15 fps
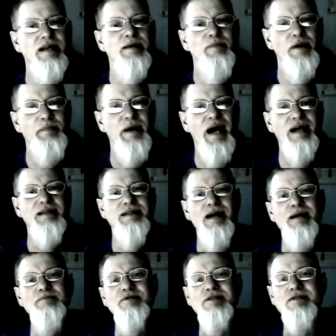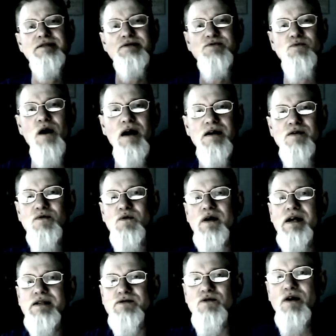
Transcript: and in my bad times I'll just walk away,